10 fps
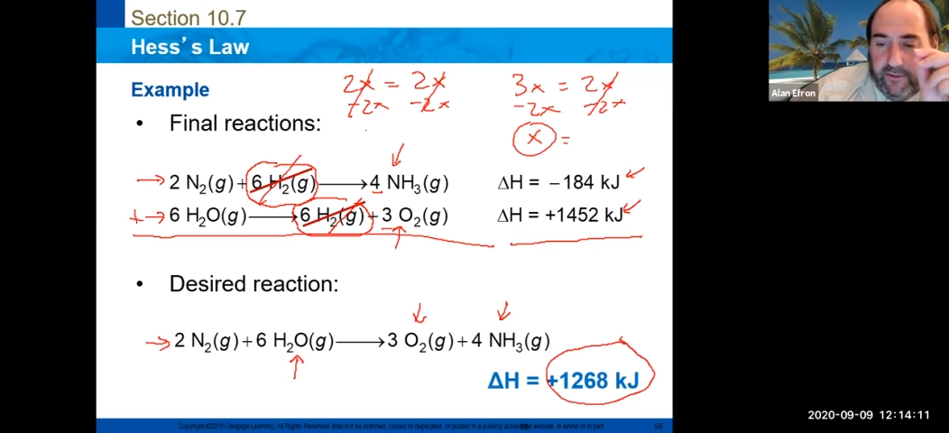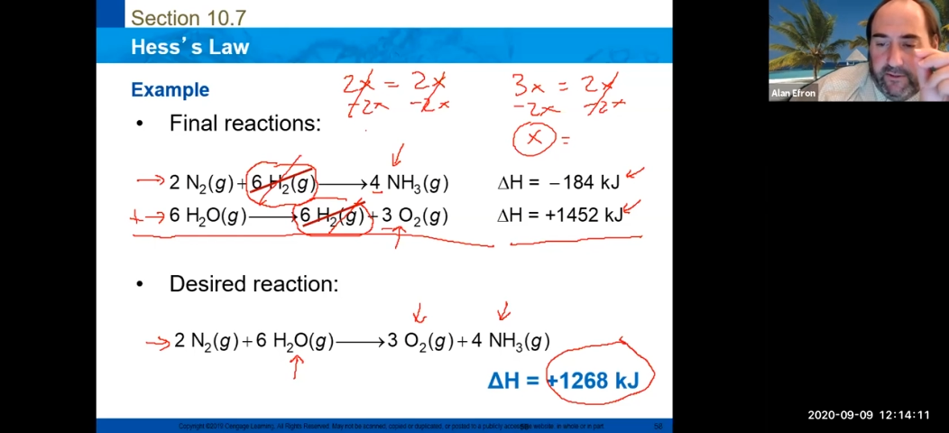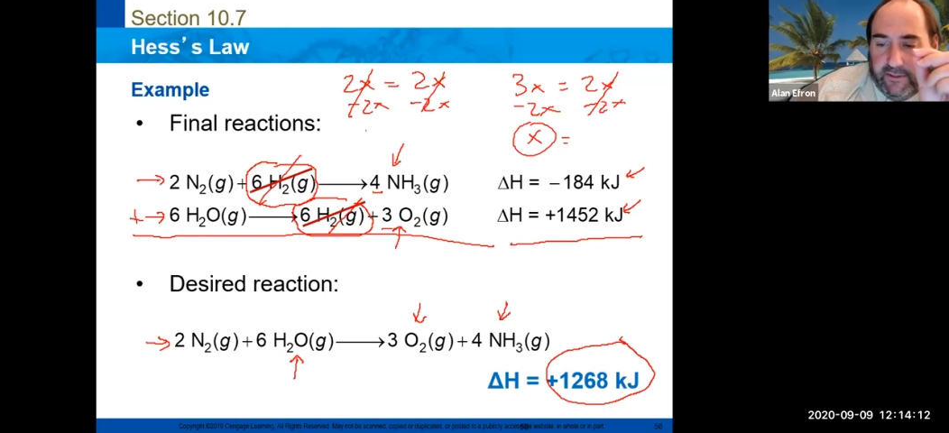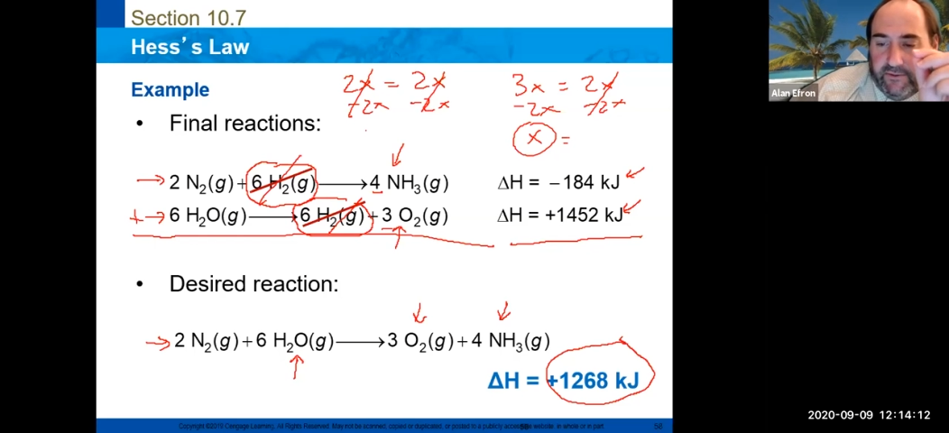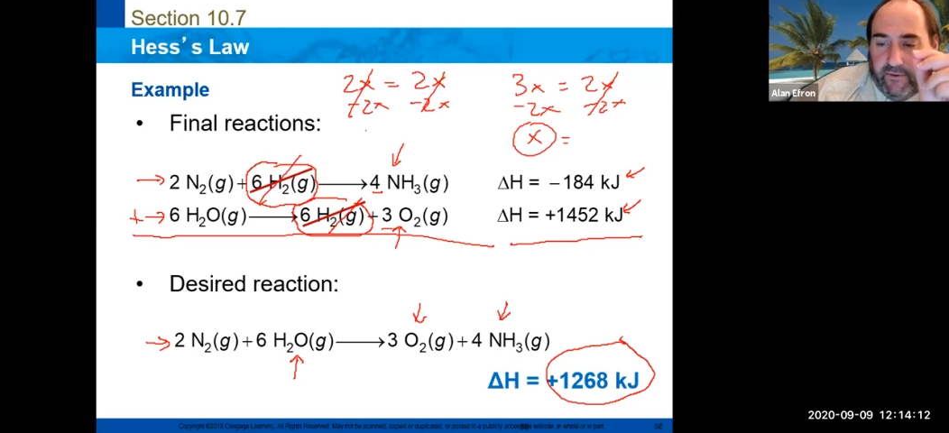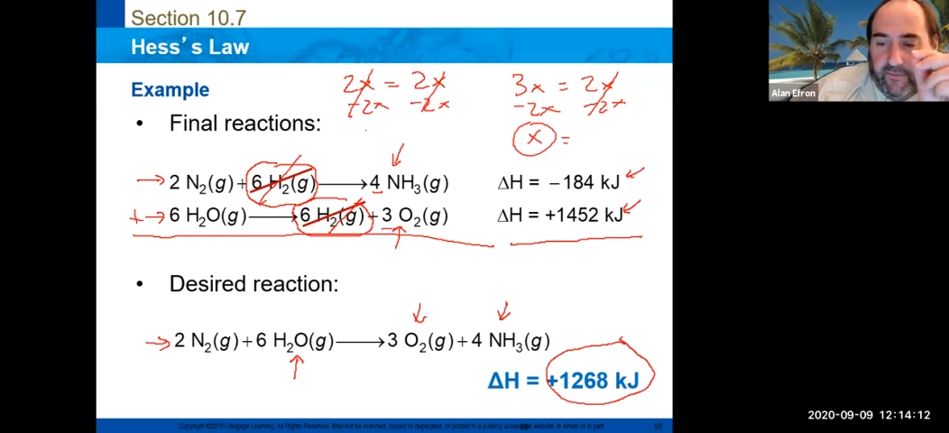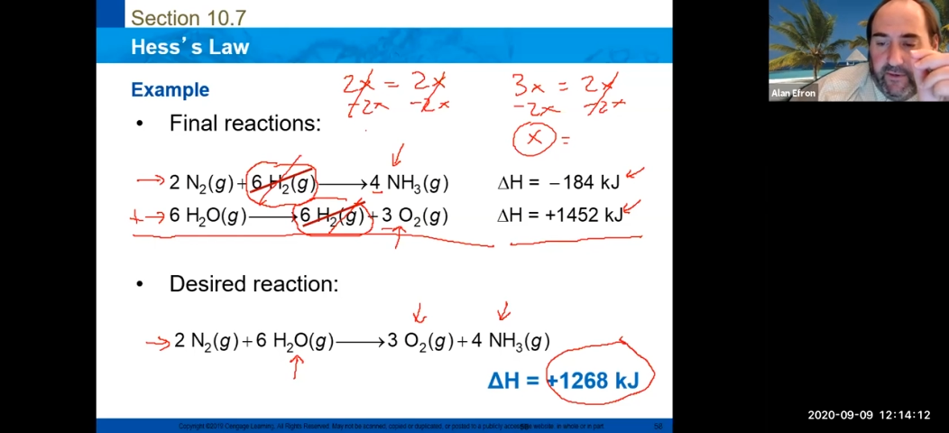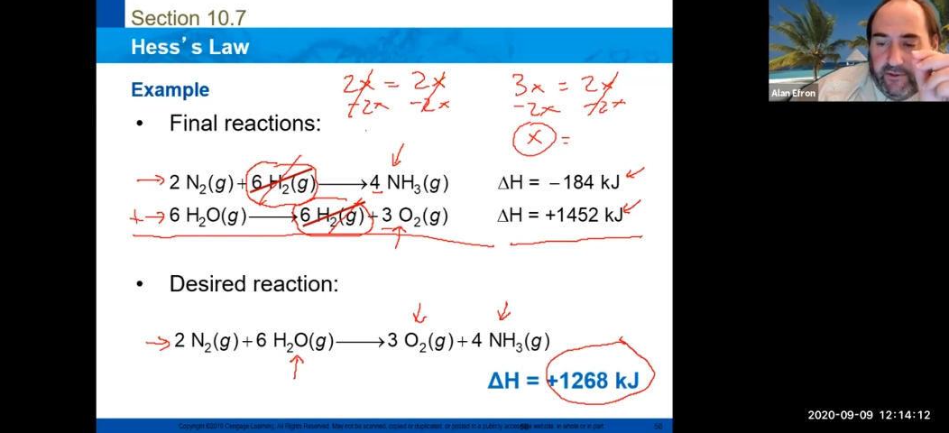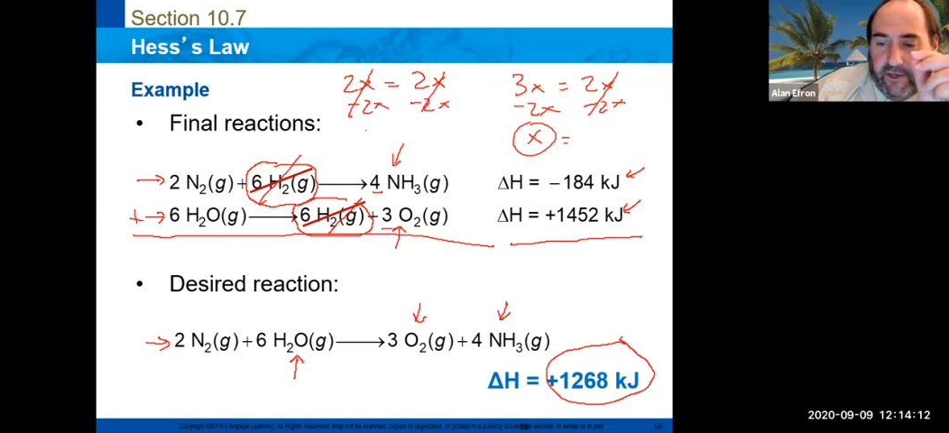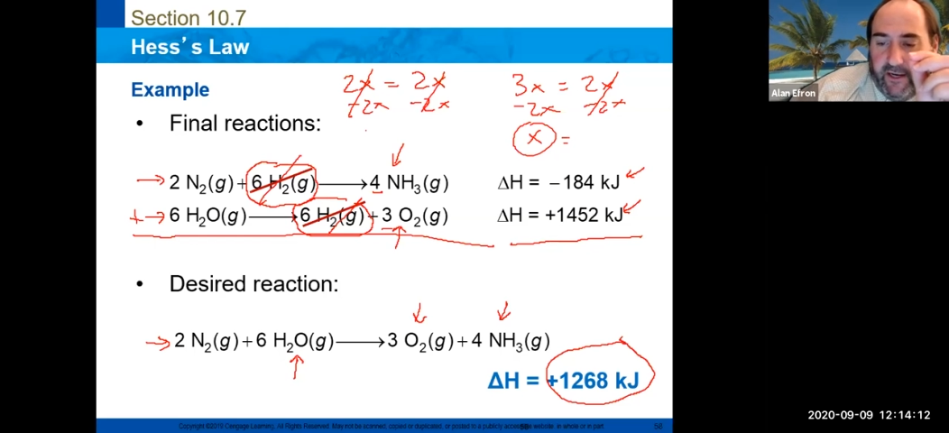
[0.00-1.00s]
This is sort of what
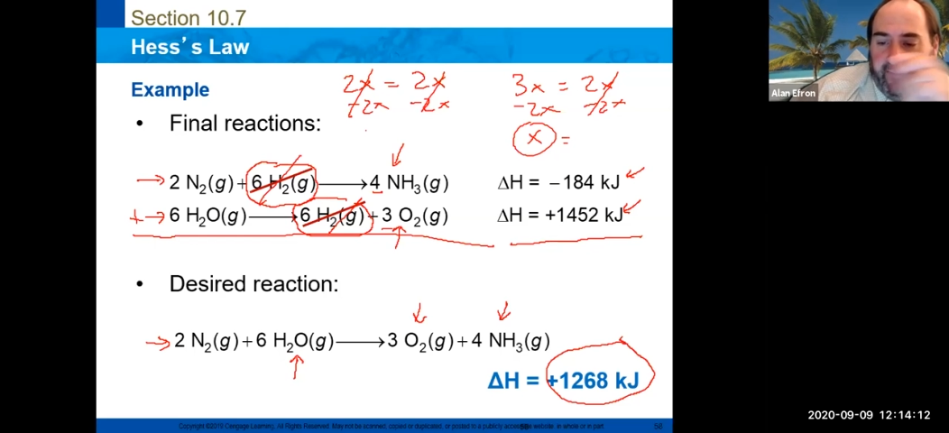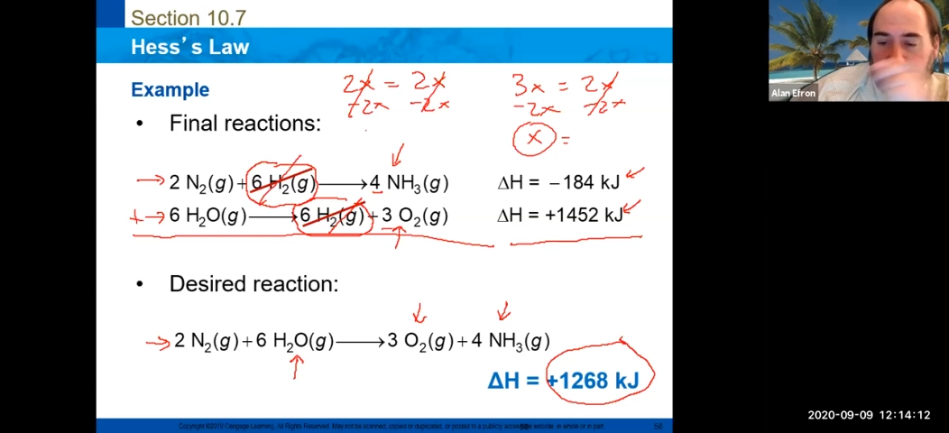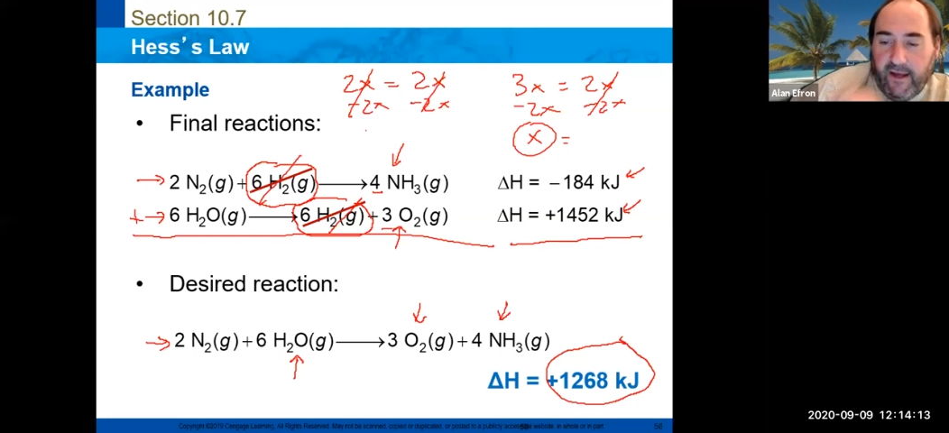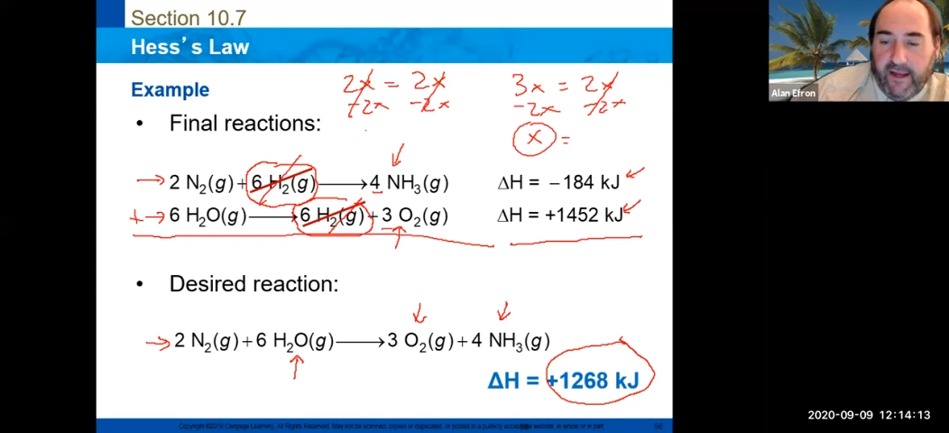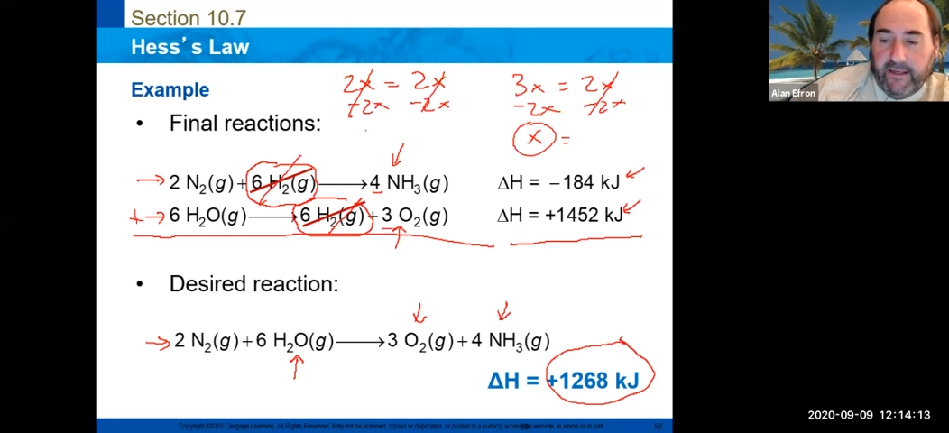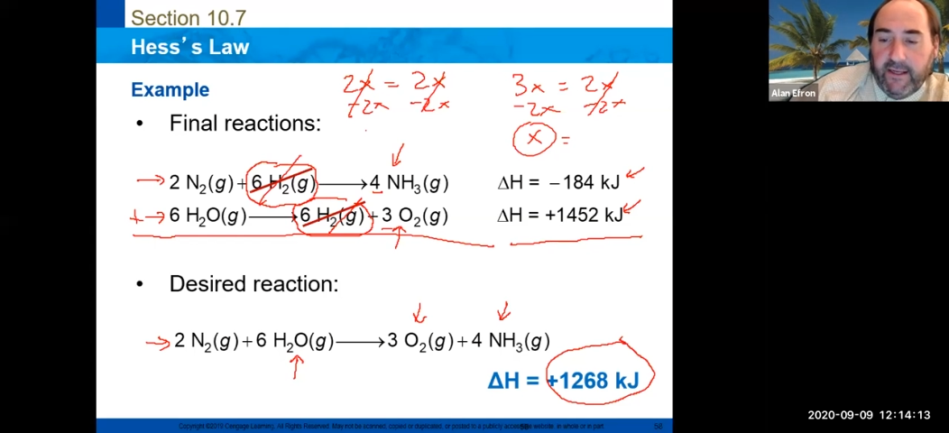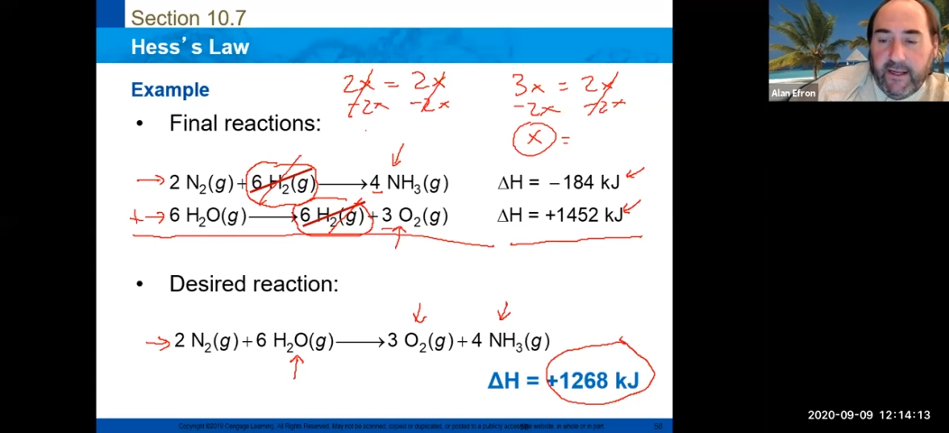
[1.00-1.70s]
you're trying to find,